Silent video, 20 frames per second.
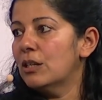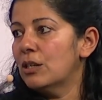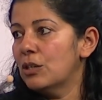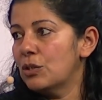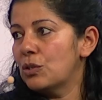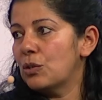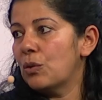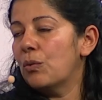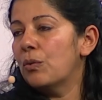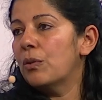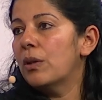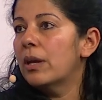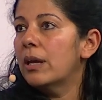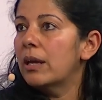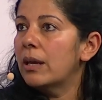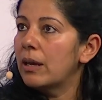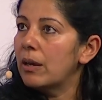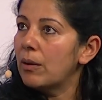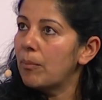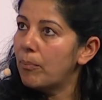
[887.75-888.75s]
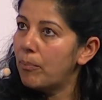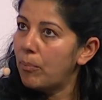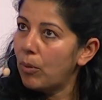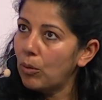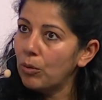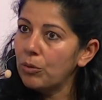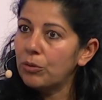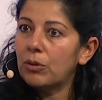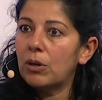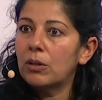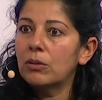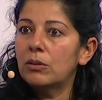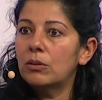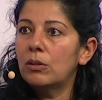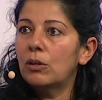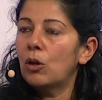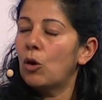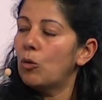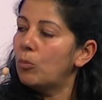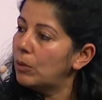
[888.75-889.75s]
So both on the
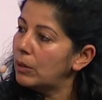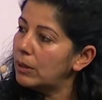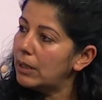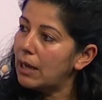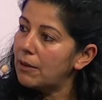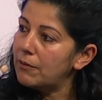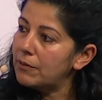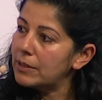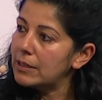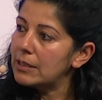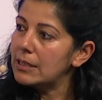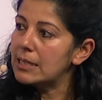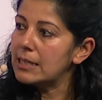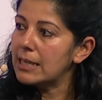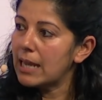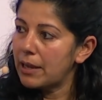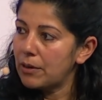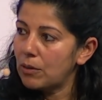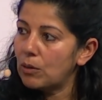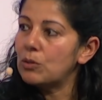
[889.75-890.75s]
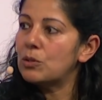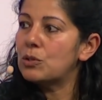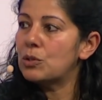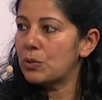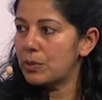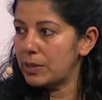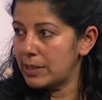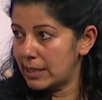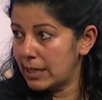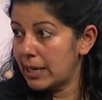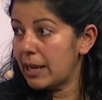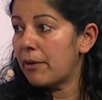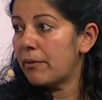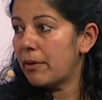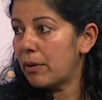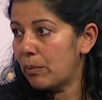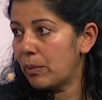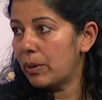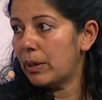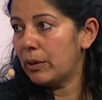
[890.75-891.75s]
global governance side also is an
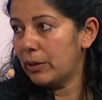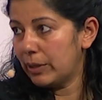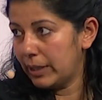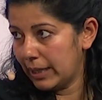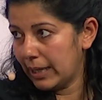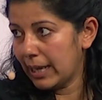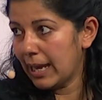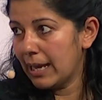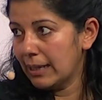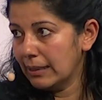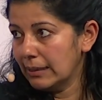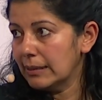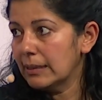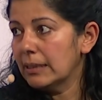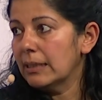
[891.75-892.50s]
area we're looking at.